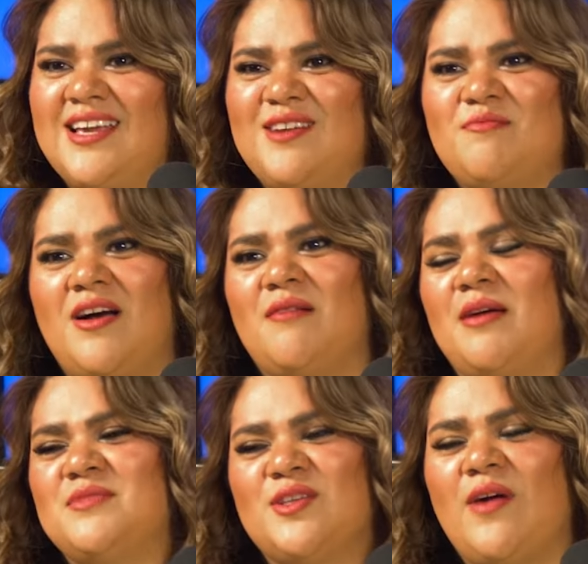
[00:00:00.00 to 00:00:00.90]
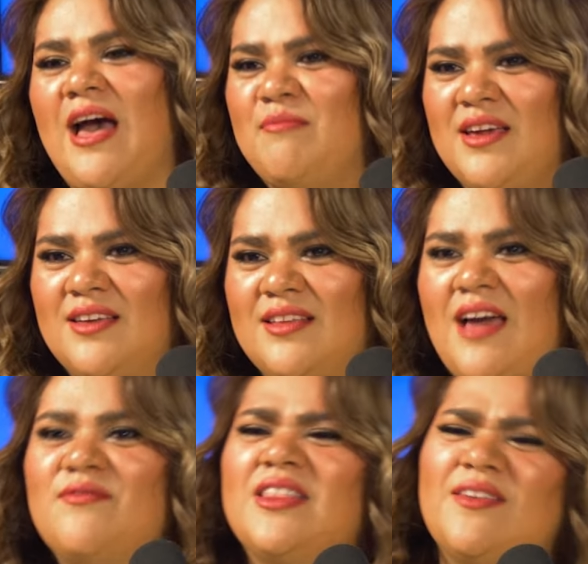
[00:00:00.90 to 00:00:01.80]
I get a bomb? I'm so happy. You got
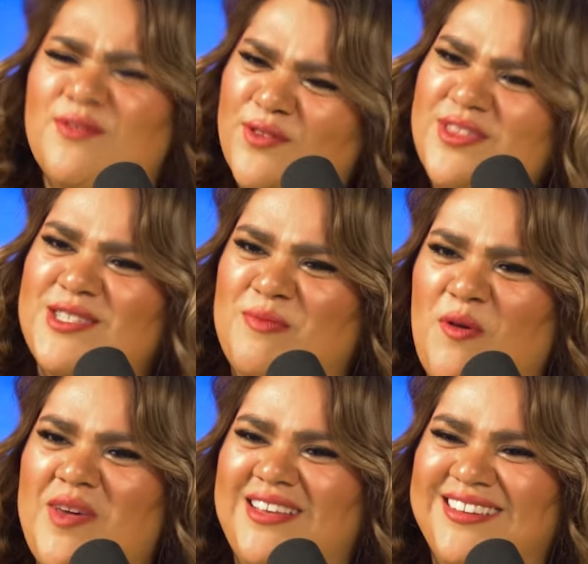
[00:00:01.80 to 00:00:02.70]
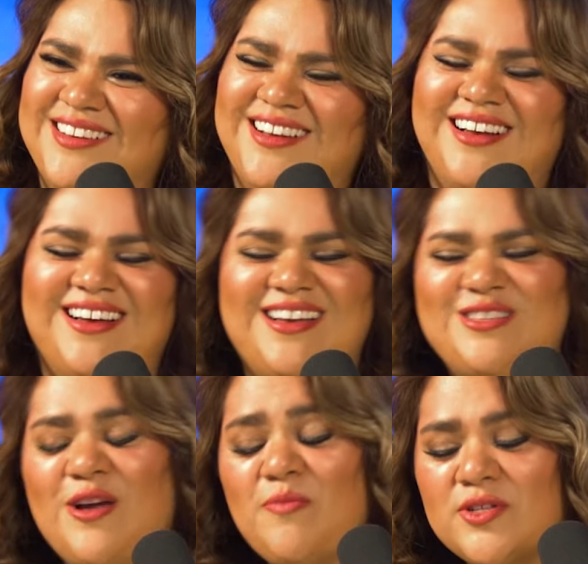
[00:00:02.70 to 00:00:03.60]
I've one. lived for this moment.
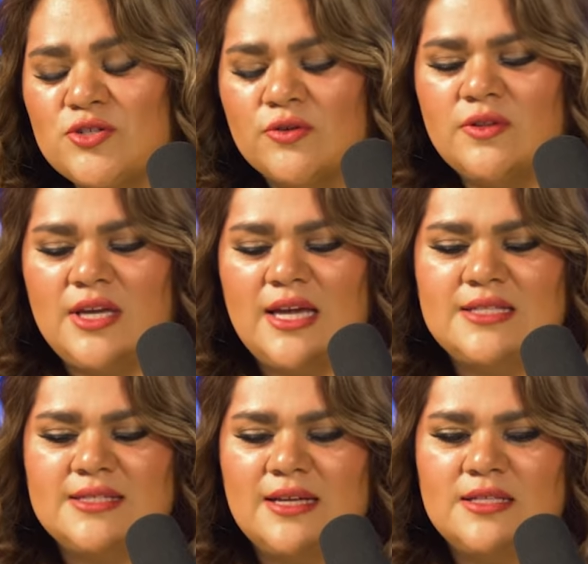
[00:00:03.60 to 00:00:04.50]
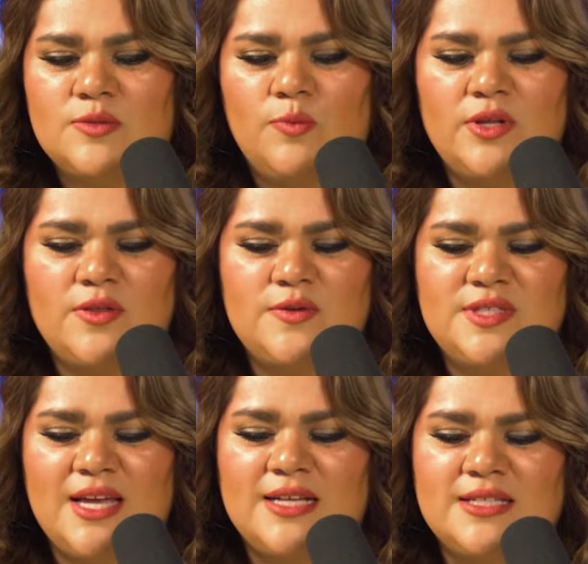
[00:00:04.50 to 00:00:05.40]
No, but truly, it's it's one of those
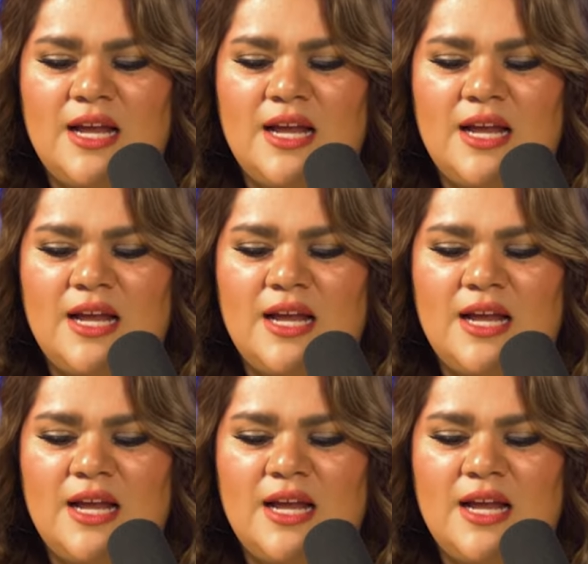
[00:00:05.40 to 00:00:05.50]
things, and